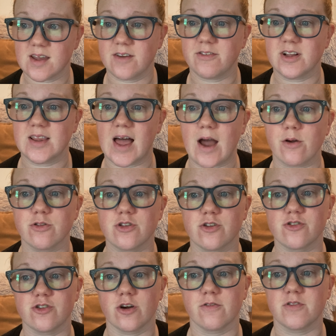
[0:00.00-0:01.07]
if allowed to
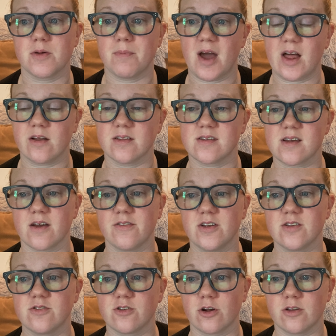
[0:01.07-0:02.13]
serve the balance of
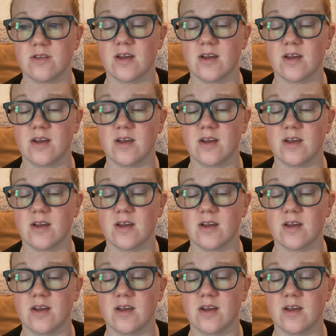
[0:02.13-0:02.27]
his